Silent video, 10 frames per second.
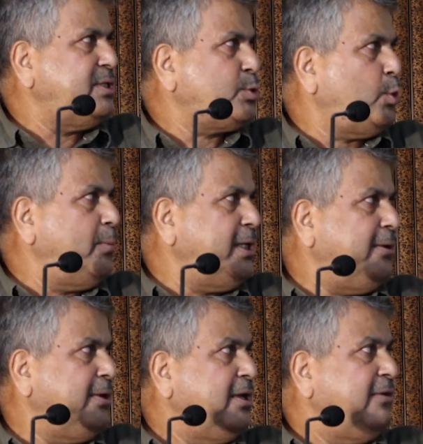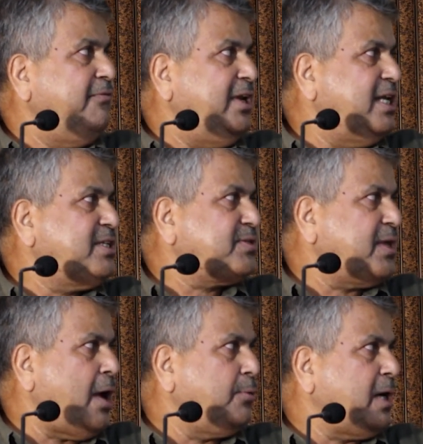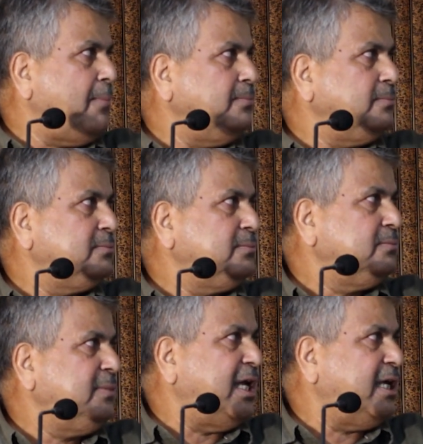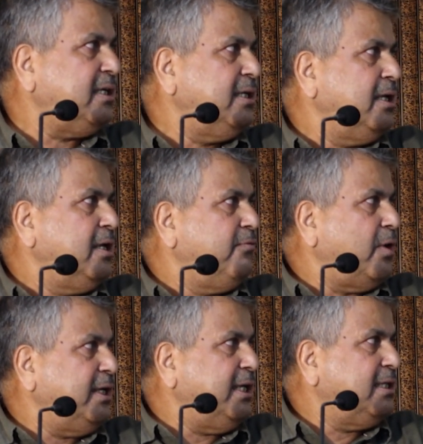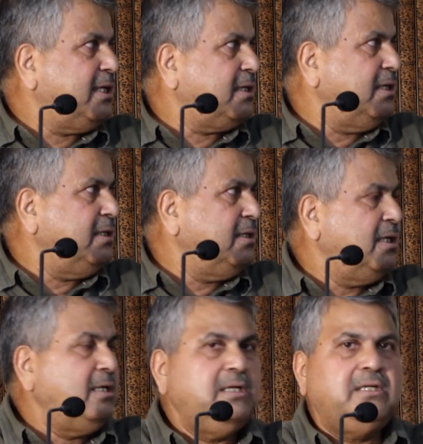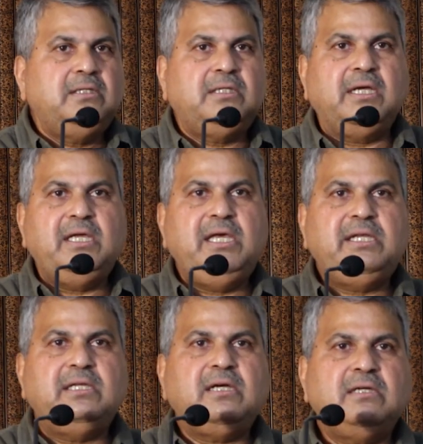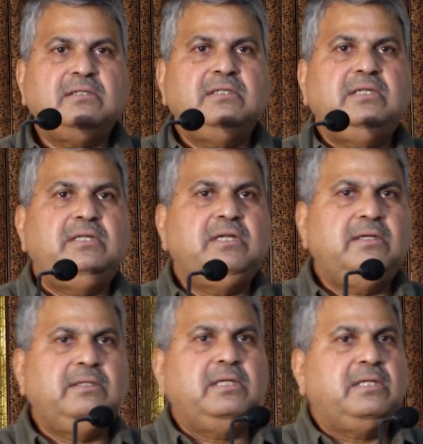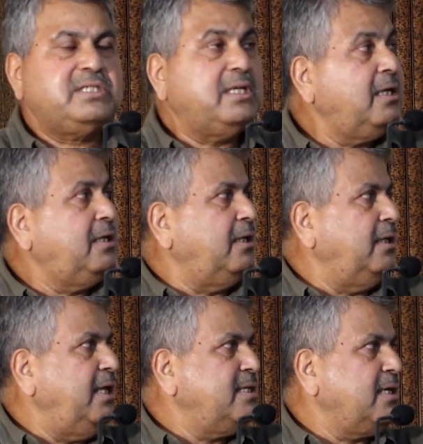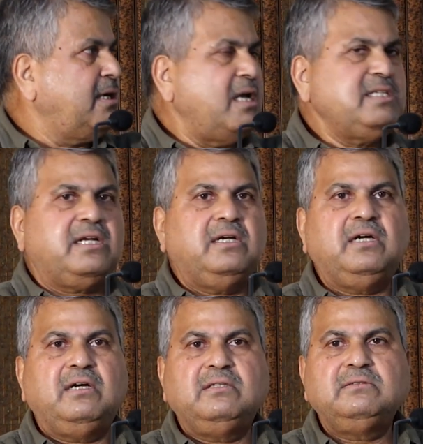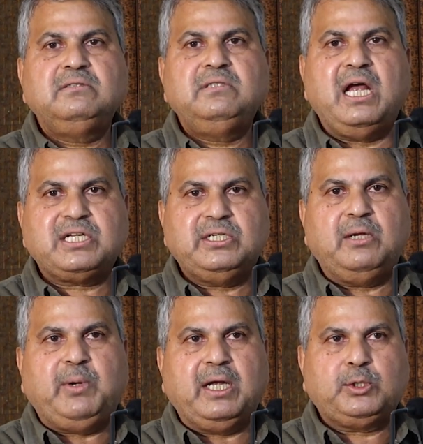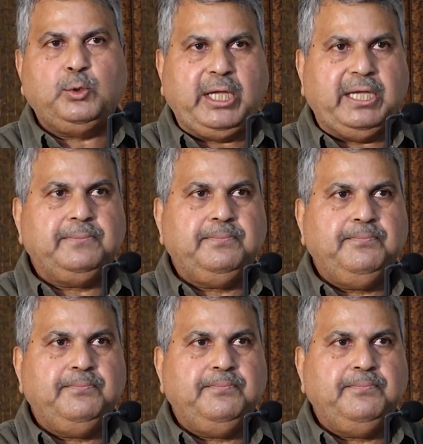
so many villages have come there. Only the area in the circle is the Kaziranga National Park today.